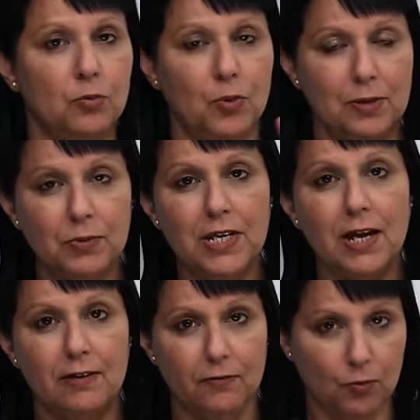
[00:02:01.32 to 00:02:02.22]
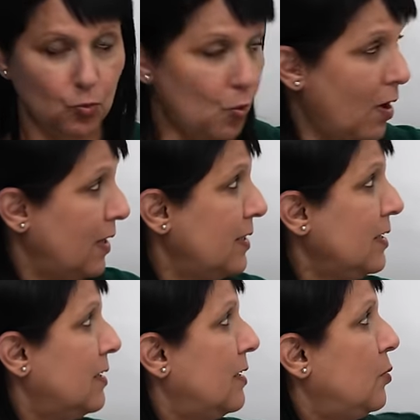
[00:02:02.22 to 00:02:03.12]
When we have one,
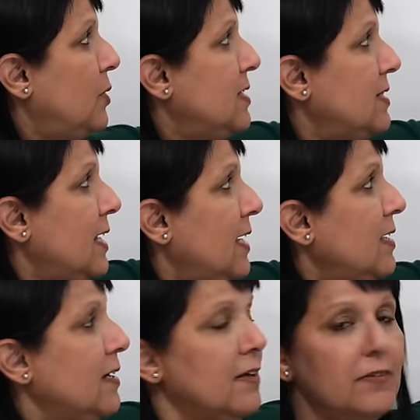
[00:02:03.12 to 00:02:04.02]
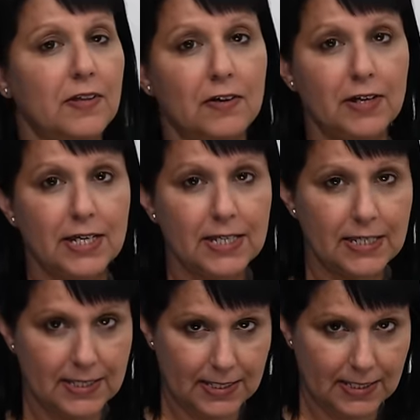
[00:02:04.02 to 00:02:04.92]
we say there
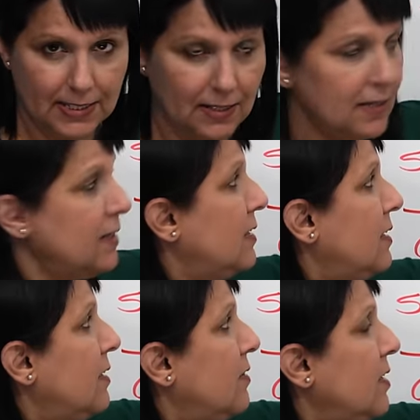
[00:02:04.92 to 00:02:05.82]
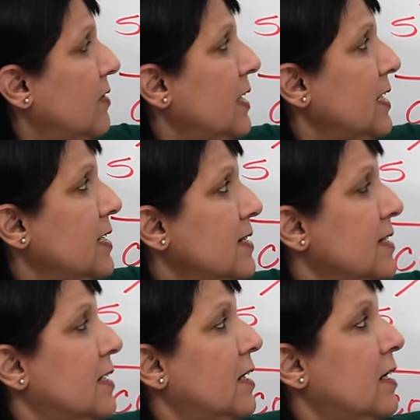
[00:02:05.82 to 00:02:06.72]
is. There
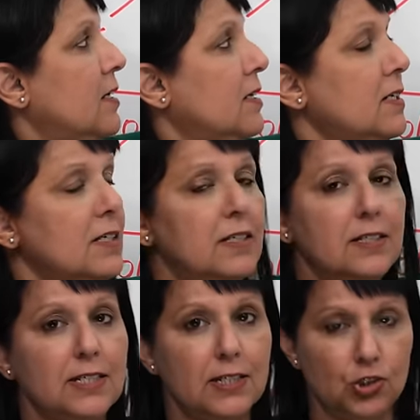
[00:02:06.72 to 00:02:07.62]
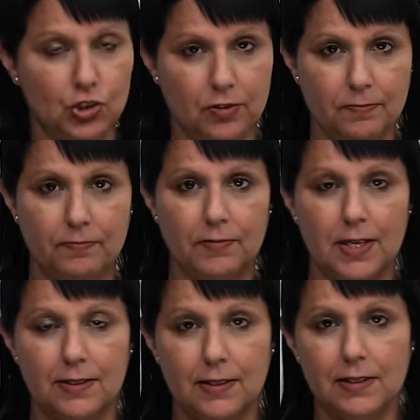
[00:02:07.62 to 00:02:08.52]
is a teacher
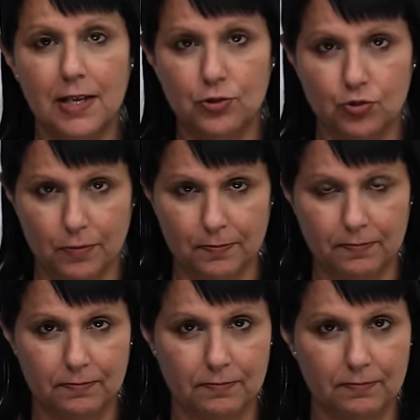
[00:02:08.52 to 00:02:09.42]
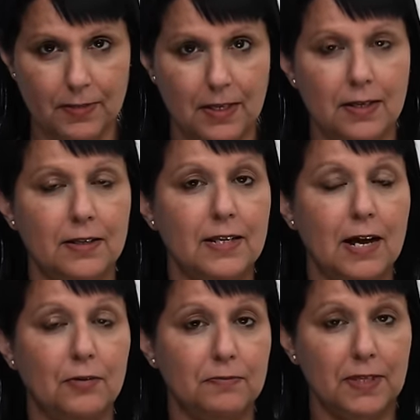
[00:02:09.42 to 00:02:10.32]
in the classroom.
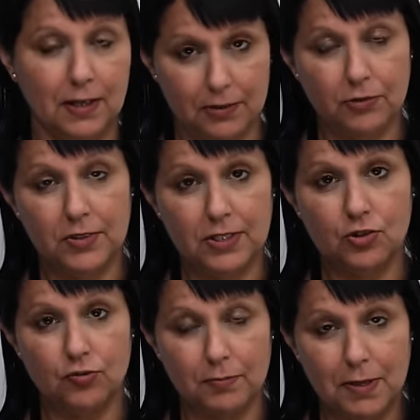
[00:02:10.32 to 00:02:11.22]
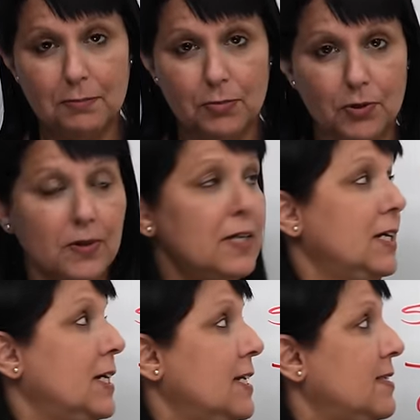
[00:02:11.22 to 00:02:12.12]
Now, the other thing to remember
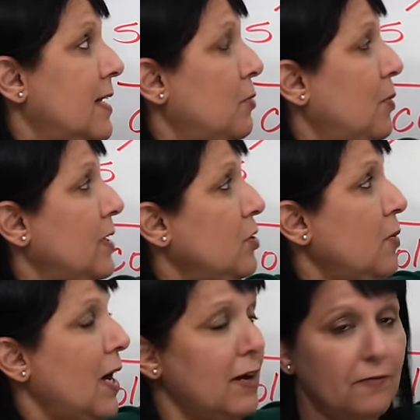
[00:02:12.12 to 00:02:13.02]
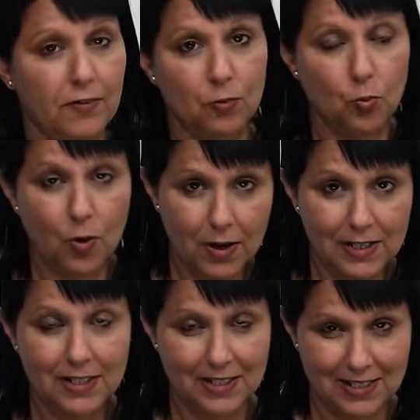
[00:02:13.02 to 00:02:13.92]
is that when you have
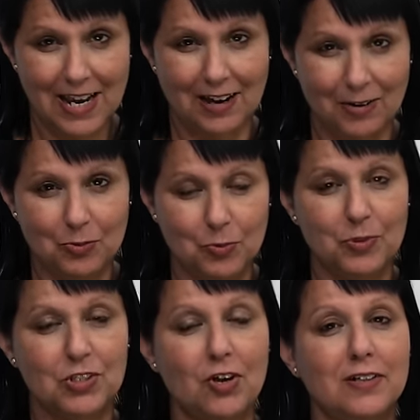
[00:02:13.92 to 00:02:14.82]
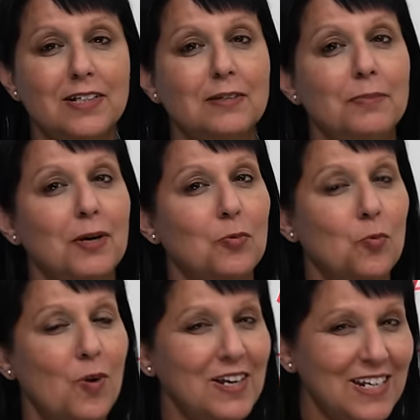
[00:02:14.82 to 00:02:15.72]
one noun, when we're talking about
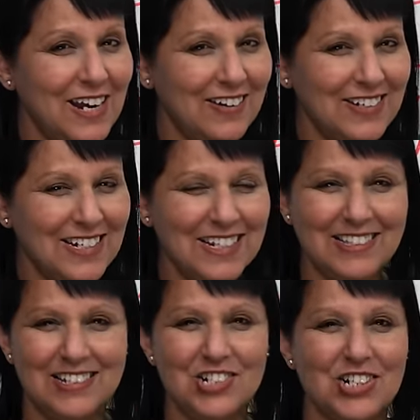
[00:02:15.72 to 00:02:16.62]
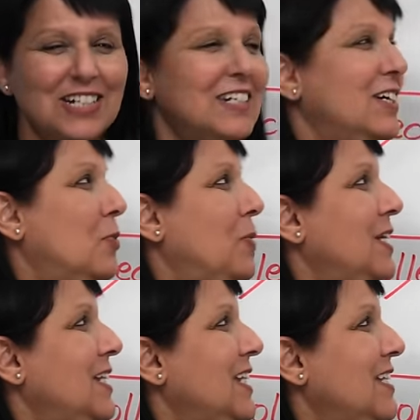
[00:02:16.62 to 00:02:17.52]
one noun in English,
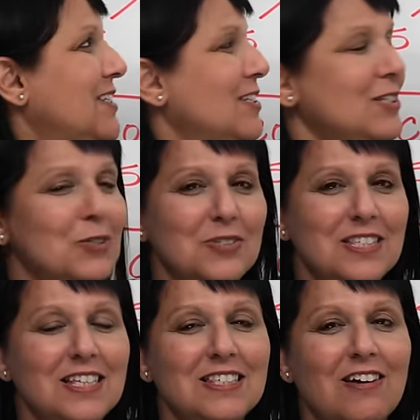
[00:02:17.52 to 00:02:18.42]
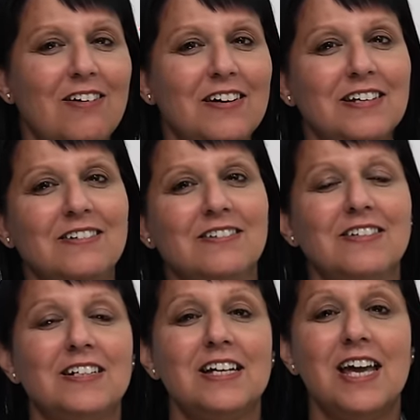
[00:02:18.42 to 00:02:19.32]
we need to use this
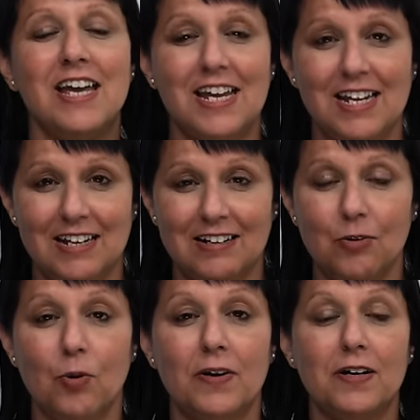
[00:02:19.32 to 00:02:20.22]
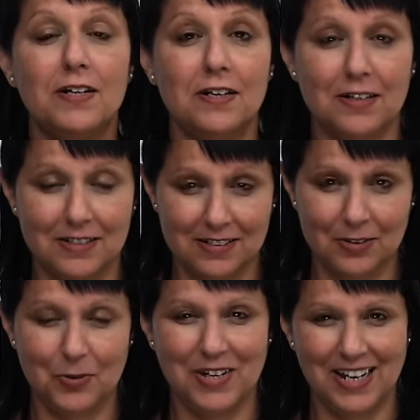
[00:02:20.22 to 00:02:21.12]
article a or a,
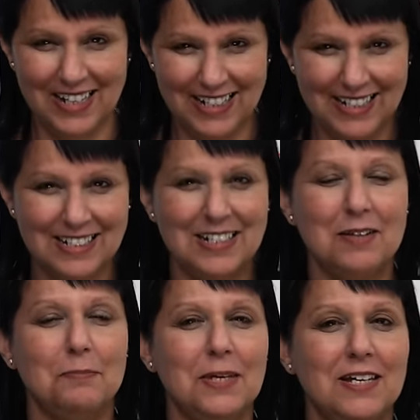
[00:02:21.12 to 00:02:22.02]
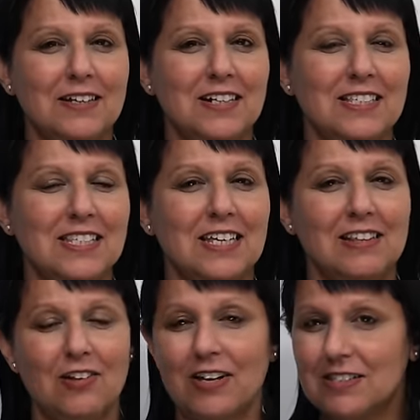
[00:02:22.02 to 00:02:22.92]
okay? Because
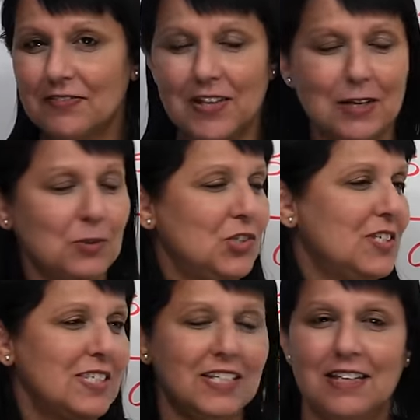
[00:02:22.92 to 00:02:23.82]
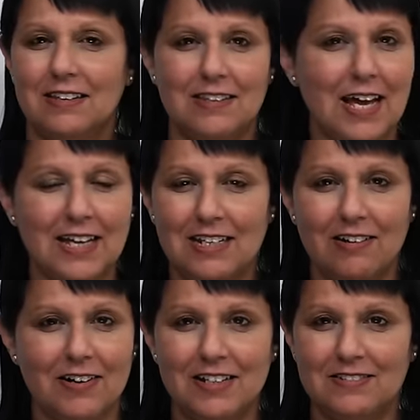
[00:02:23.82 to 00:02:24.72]
in lots of languages, that
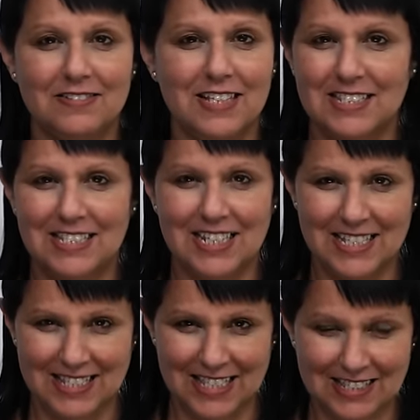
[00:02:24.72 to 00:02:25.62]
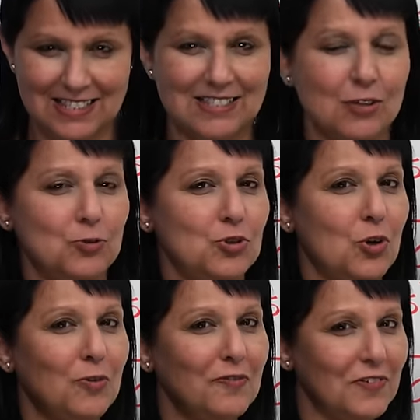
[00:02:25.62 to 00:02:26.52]
article doesn't exist. So
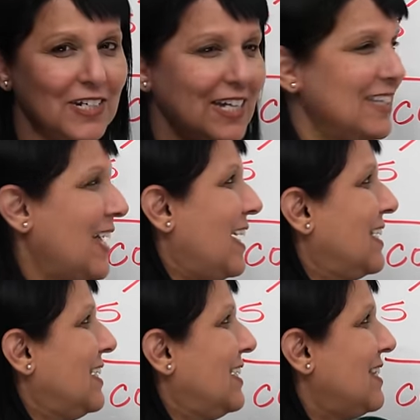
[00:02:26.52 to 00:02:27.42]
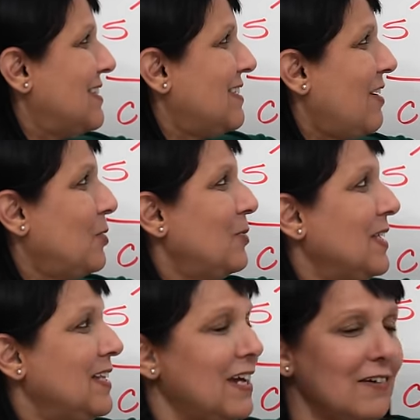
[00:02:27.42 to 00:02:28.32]
don't forget that. It's not
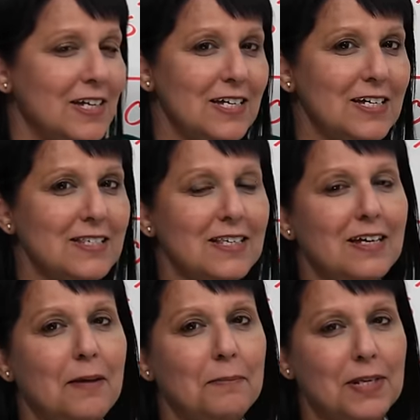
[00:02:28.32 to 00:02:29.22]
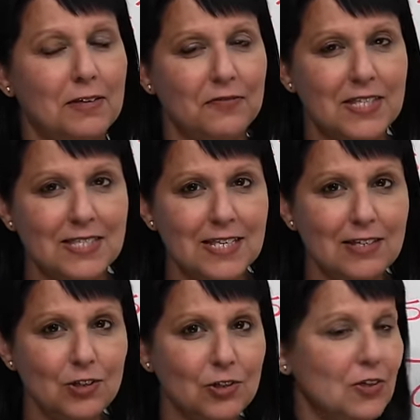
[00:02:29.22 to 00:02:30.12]
only there is, but if it's
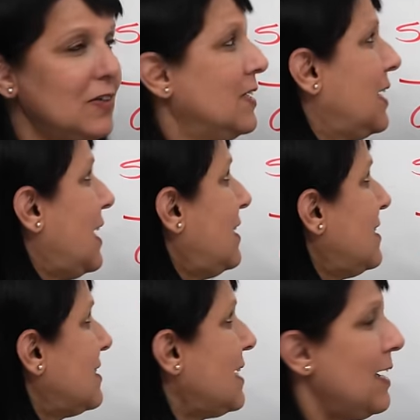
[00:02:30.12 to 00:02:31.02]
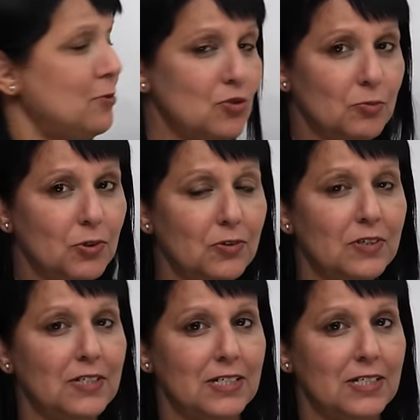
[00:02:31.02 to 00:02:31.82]
singular and it's countable,